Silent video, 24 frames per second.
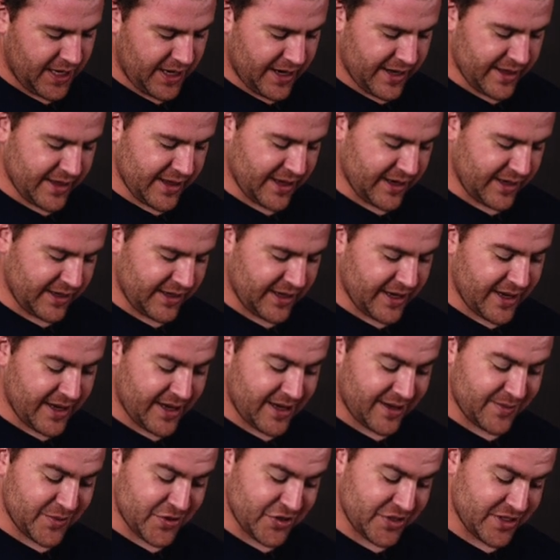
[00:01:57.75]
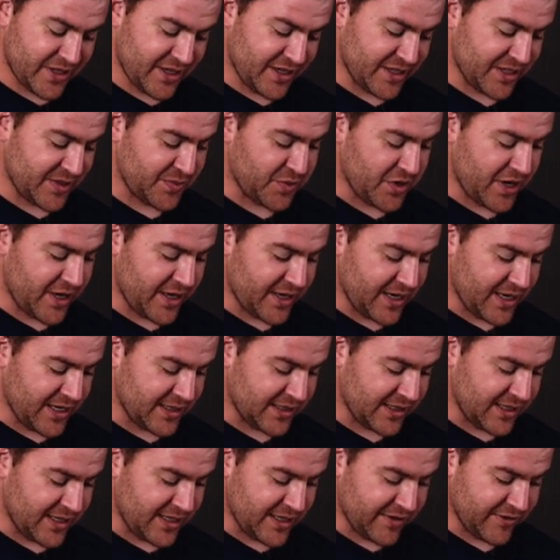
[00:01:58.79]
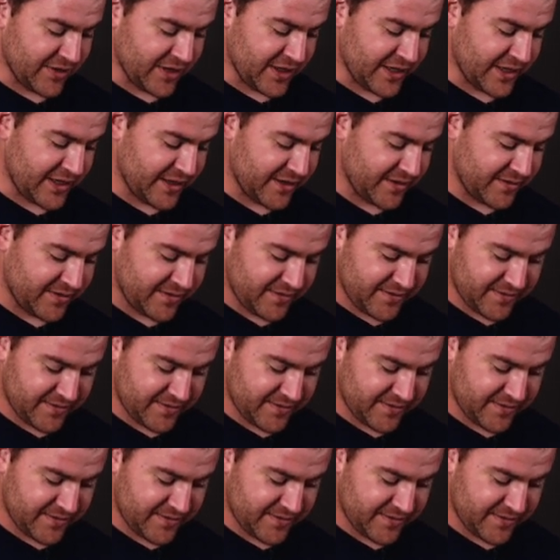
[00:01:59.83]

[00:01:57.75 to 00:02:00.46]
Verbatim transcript: And then again, I'm just gonna spread it nice and evenly.